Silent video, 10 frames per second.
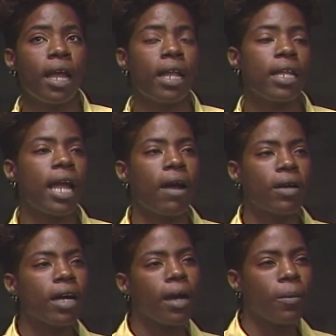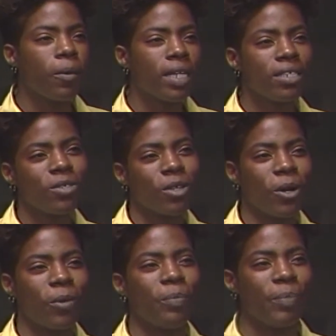And the outcome was, you
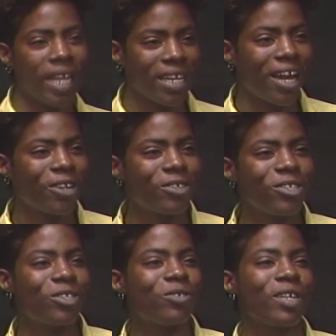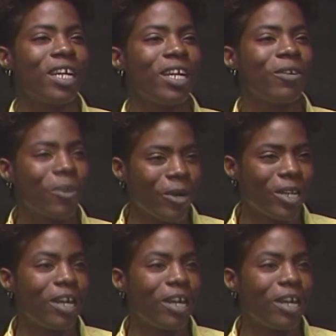know, being out on the street, growing up.